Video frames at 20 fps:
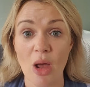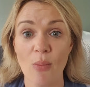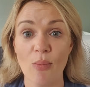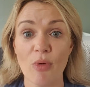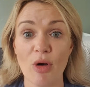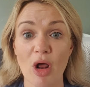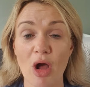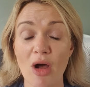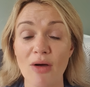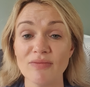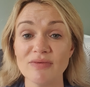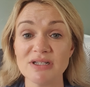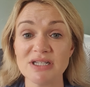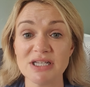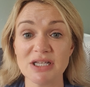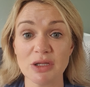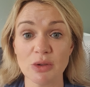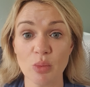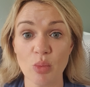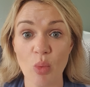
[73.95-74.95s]
But
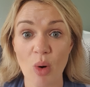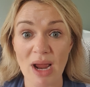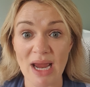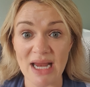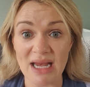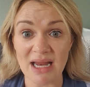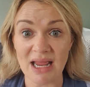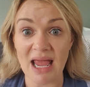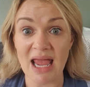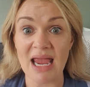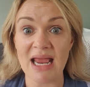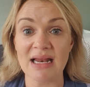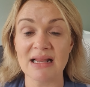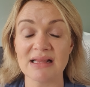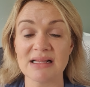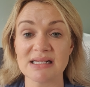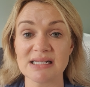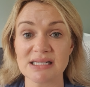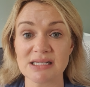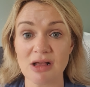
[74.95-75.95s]
obviously the weight gain and
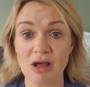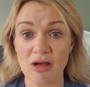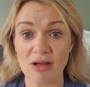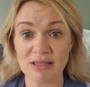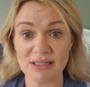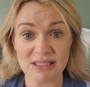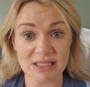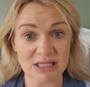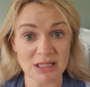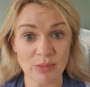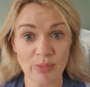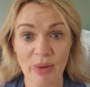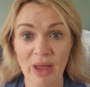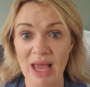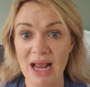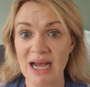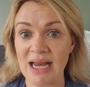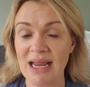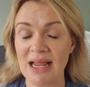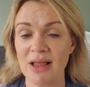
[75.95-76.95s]
the size of the
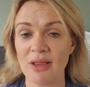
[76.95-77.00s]
belly